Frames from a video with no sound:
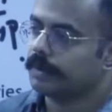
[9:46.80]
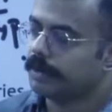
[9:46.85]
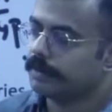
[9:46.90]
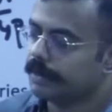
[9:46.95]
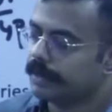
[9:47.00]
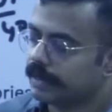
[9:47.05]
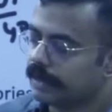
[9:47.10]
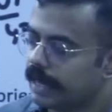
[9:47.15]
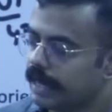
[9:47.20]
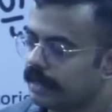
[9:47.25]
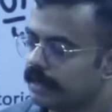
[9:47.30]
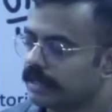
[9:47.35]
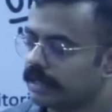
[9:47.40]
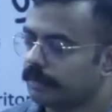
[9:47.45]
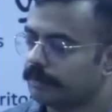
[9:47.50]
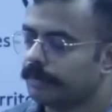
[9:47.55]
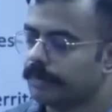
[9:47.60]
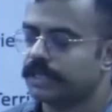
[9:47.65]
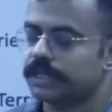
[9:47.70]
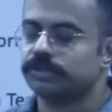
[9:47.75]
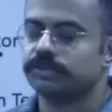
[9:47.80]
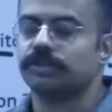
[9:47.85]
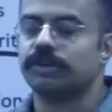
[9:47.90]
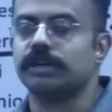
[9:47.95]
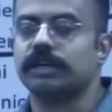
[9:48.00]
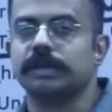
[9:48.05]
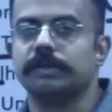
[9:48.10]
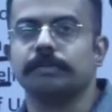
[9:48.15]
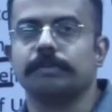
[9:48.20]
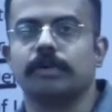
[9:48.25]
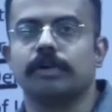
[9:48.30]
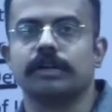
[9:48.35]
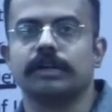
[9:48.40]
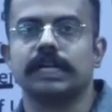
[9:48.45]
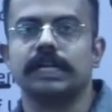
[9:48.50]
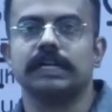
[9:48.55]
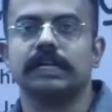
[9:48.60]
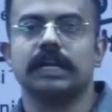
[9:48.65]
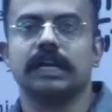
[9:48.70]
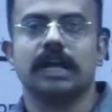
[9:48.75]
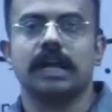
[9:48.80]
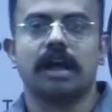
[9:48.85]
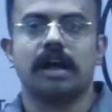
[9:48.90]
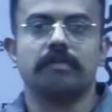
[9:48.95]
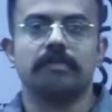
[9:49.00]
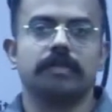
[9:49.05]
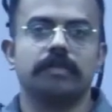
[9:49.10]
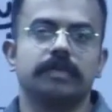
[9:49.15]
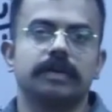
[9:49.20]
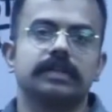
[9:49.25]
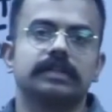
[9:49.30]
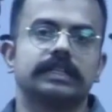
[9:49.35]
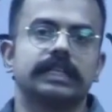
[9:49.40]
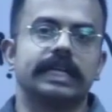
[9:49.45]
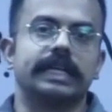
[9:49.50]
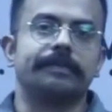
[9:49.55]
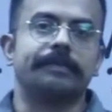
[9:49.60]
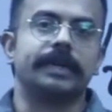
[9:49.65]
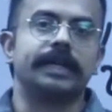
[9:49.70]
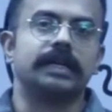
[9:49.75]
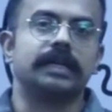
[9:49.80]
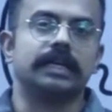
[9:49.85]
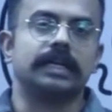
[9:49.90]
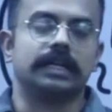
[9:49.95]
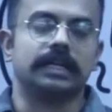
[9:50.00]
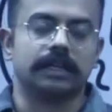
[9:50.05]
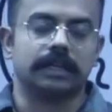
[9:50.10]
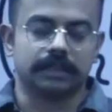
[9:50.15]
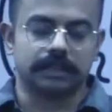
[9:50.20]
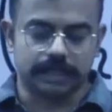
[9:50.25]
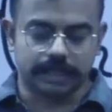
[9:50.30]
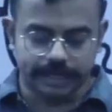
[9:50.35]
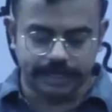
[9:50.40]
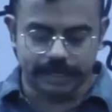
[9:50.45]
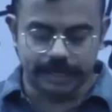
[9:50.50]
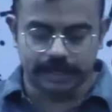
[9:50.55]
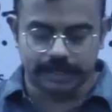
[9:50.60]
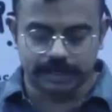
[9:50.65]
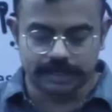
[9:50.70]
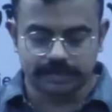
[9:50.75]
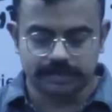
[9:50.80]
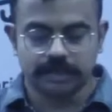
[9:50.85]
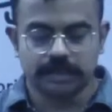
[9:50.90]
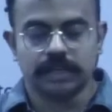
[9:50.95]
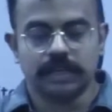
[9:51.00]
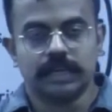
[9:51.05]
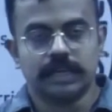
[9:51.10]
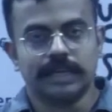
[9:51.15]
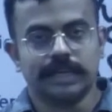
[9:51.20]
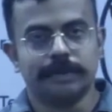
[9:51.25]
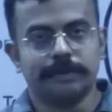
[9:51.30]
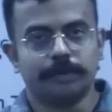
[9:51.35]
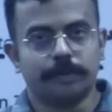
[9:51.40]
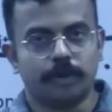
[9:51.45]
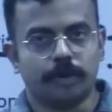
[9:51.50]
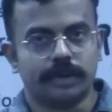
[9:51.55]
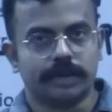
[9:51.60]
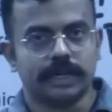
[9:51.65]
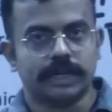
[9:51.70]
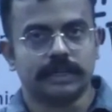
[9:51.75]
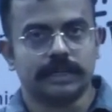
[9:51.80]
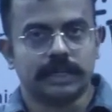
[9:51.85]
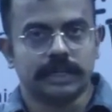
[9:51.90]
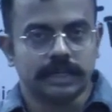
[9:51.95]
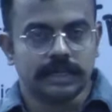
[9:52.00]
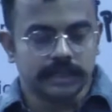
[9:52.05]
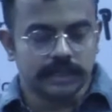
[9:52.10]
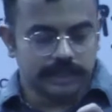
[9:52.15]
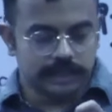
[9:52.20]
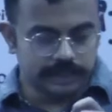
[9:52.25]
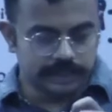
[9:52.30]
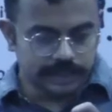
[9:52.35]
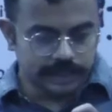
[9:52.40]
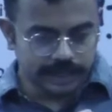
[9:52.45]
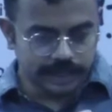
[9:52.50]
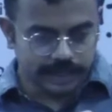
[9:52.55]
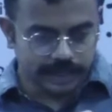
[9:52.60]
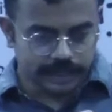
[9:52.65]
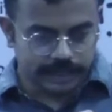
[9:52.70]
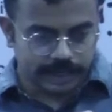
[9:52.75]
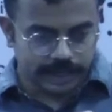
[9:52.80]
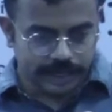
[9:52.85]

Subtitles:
Amendment Act number is not important. However, the year is important. In the year